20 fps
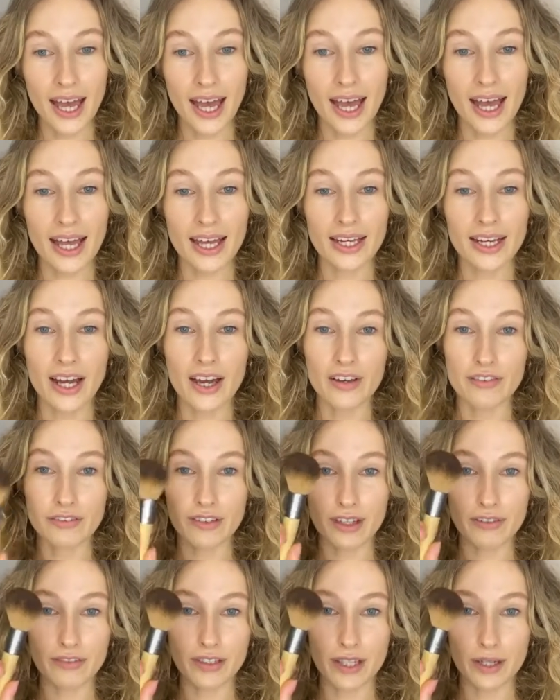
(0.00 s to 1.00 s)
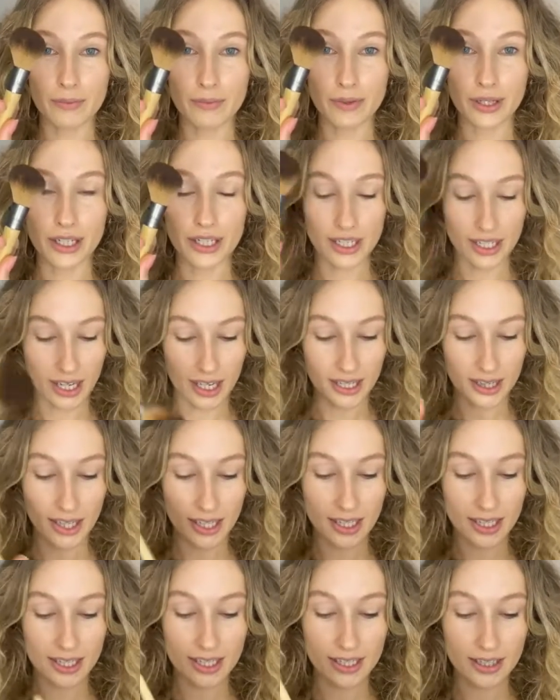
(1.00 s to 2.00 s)
And a fluffy brush like
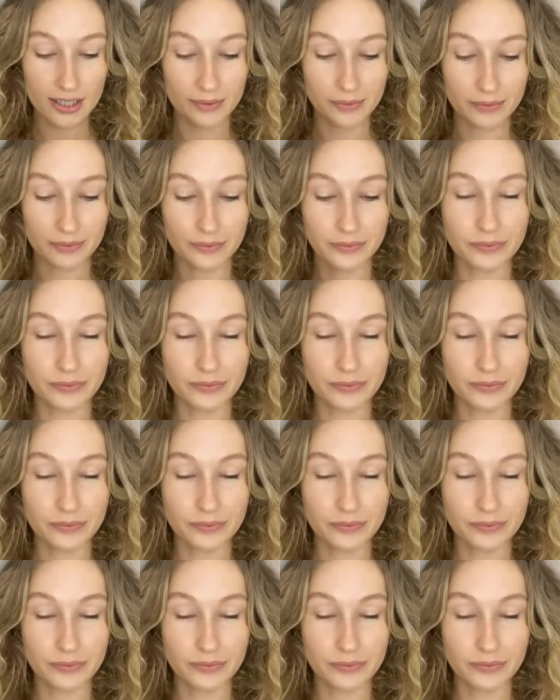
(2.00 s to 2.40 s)
this.